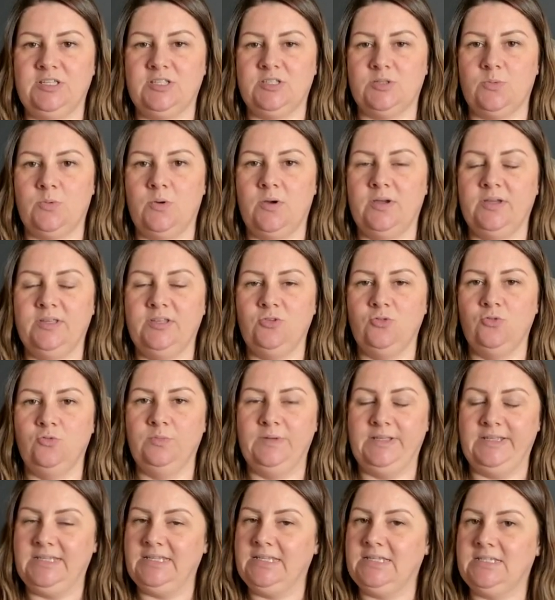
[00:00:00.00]
so I
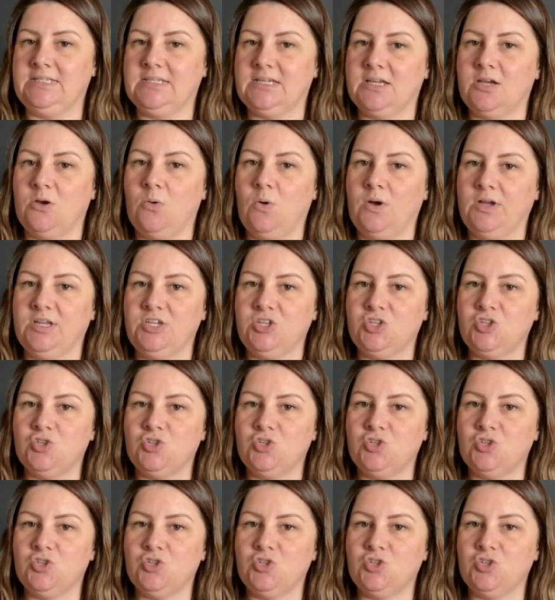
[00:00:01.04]
normally need it quite